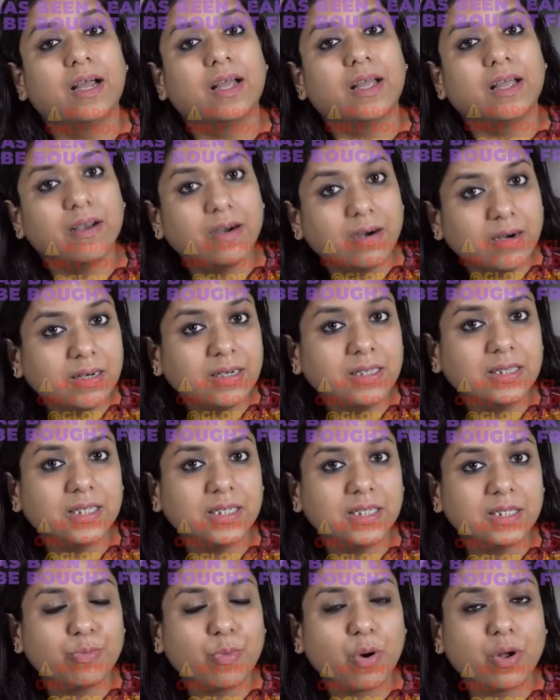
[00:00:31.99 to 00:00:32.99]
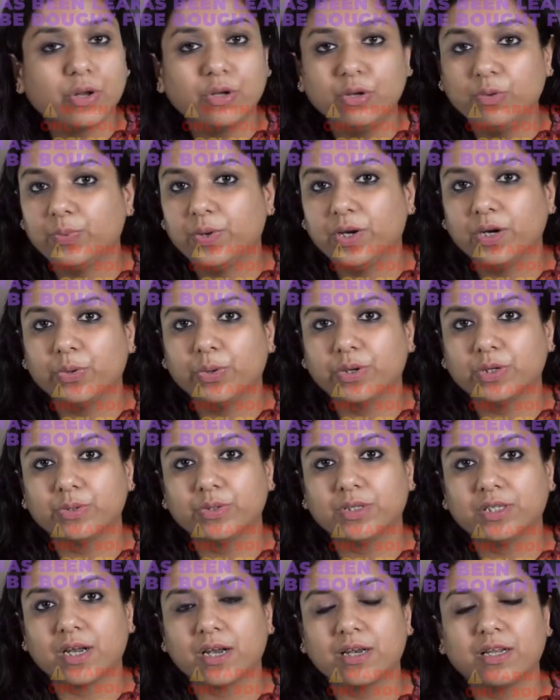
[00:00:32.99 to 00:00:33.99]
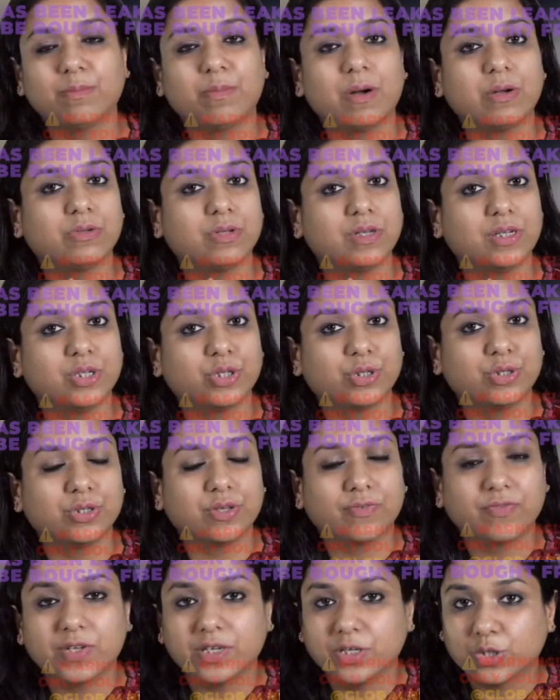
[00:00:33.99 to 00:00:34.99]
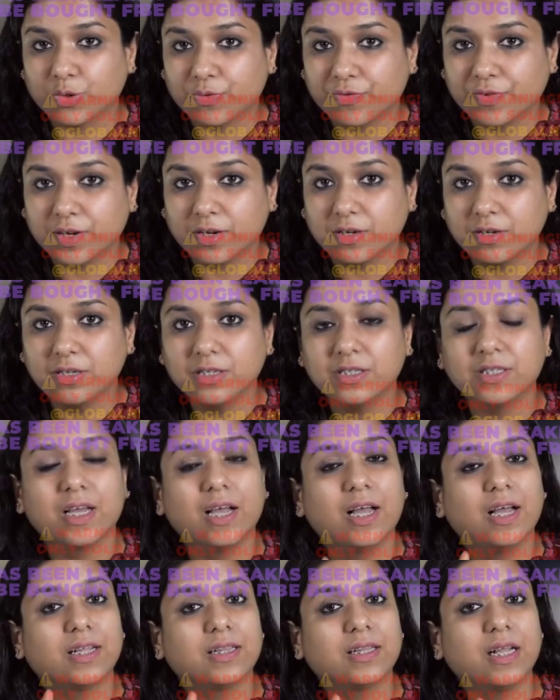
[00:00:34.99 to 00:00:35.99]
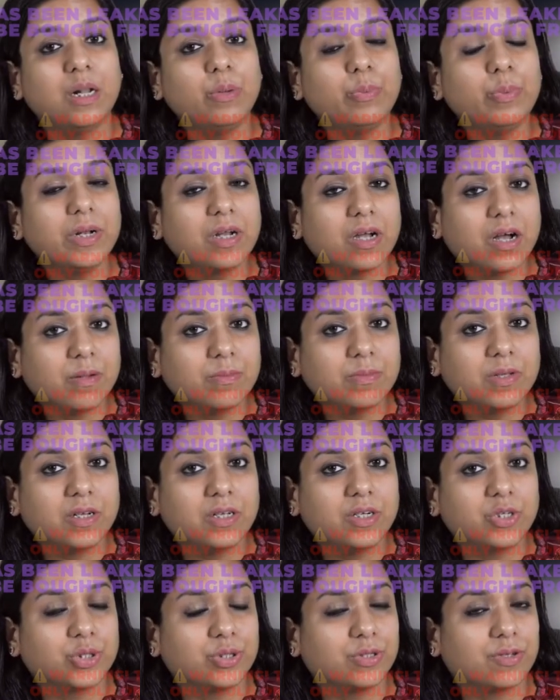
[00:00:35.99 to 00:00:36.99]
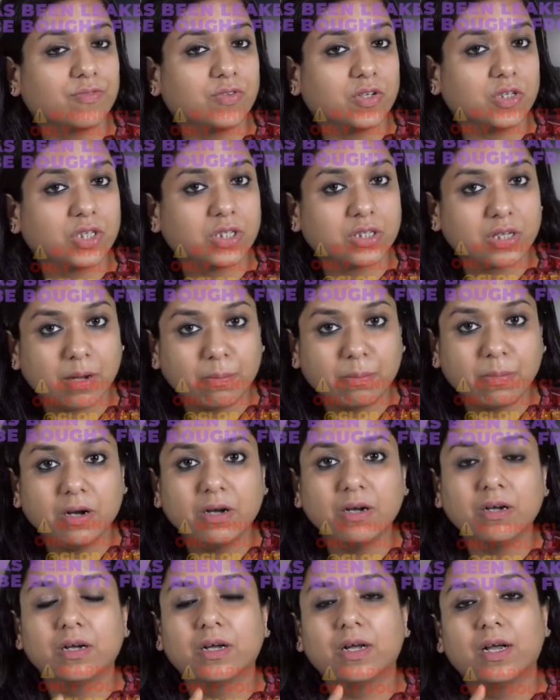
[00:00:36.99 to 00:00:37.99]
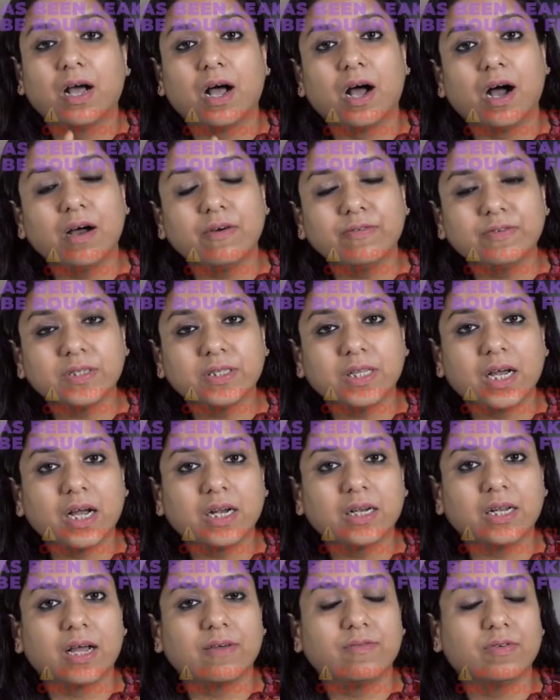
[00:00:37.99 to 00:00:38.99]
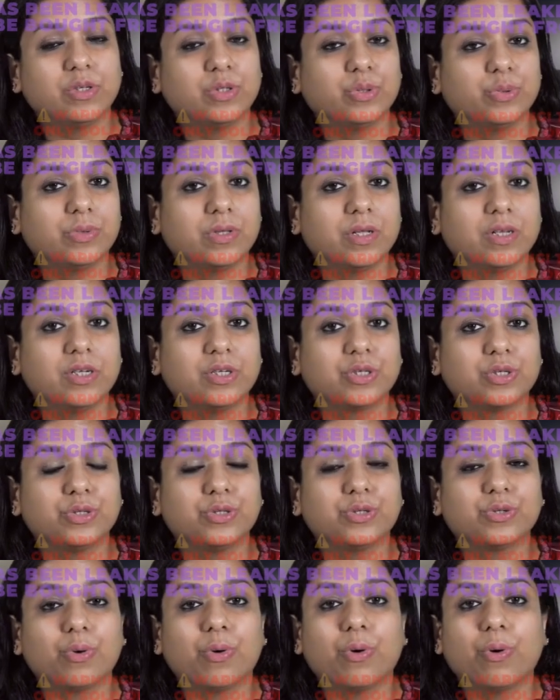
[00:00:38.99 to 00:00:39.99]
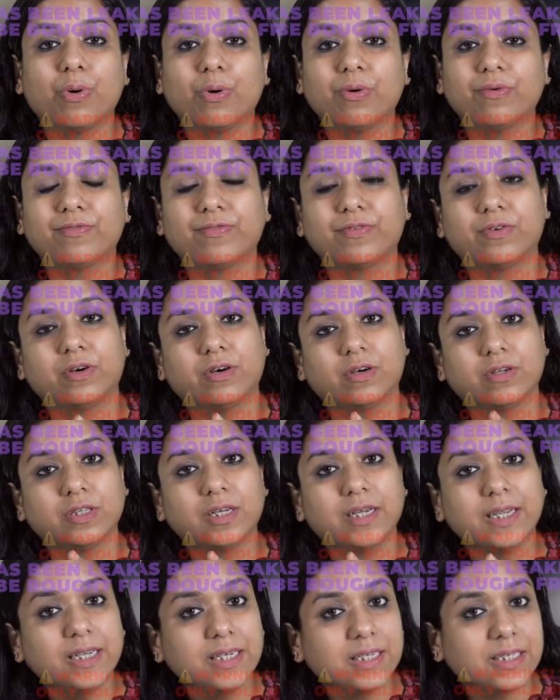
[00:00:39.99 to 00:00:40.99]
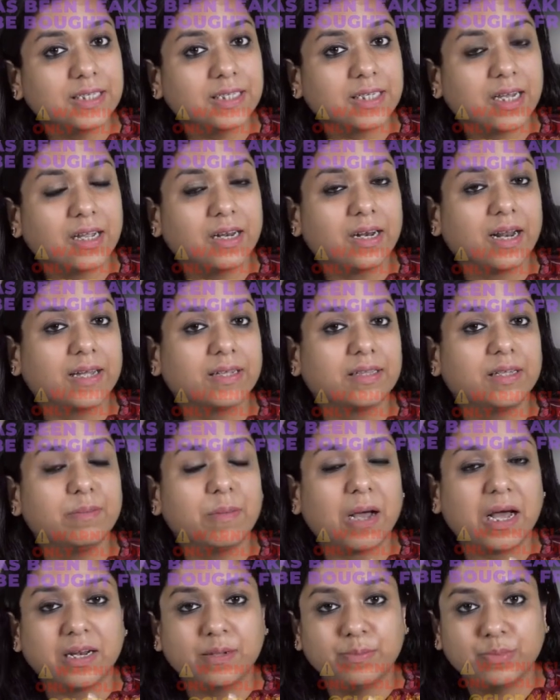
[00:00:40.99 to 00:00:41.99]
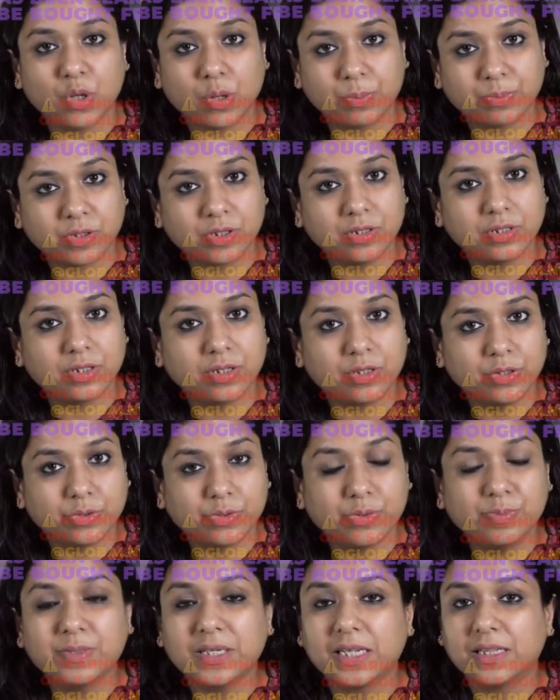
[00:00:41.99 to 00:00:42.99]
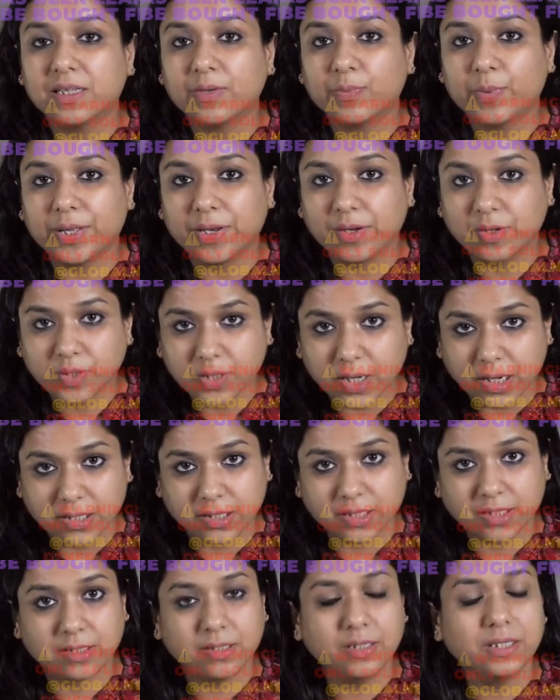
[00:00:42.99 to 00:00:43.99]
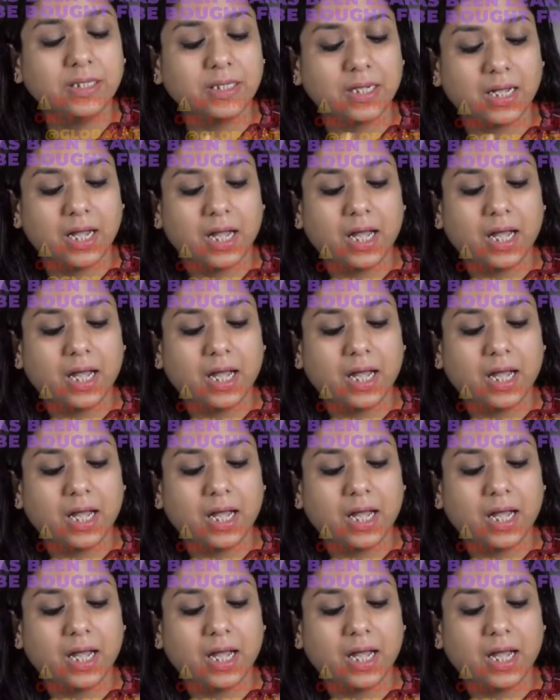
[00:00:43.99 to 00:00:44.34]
Here in this module, we are going to study about the lesions of the esophagus. Then will come the lesions of the stomach. After that, I will do the lesions of the intestine, like the malabsorption syndromes and the various ulcers.